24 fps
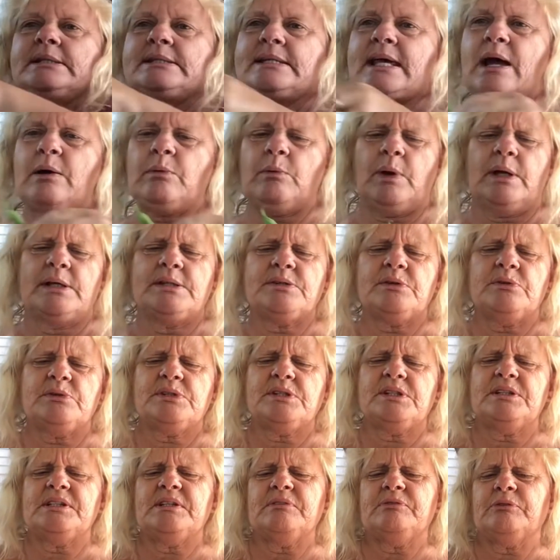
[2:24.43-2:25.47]
that way. So it's
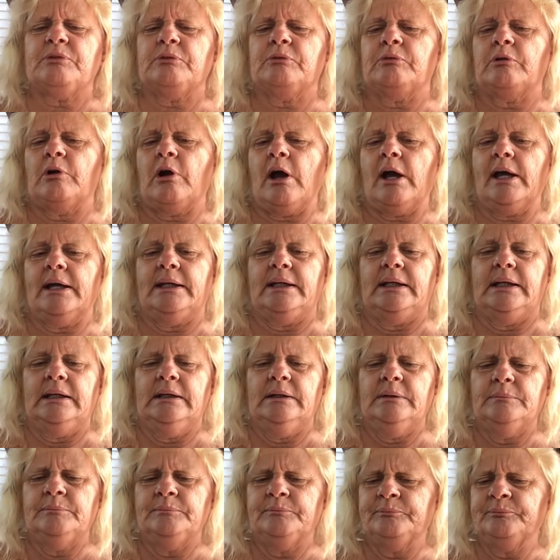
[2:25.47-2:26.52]
a different variety.
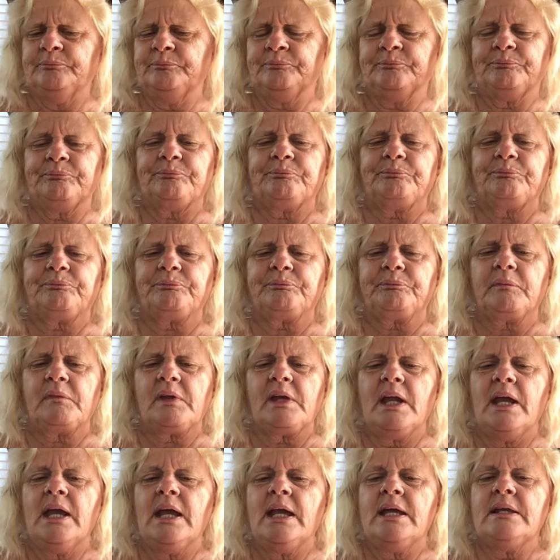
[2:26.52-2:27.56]

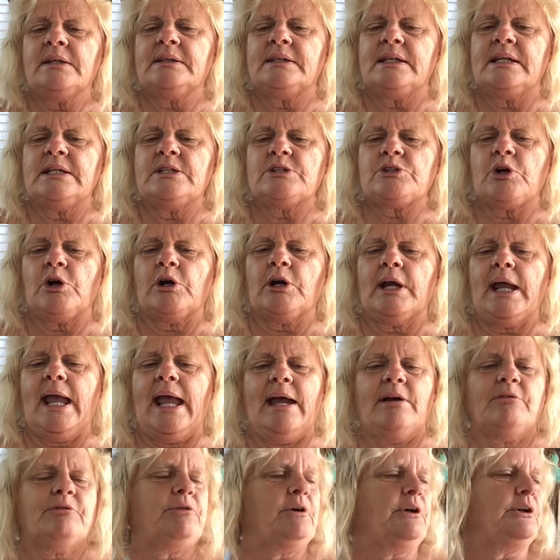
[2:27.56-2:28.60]
These are
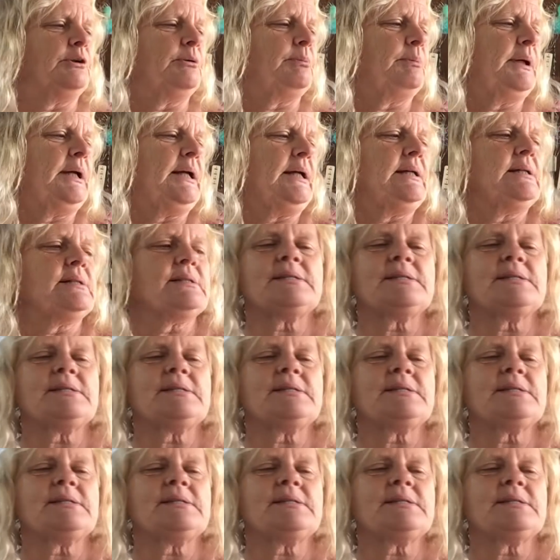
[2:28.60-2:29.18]
half-runner beans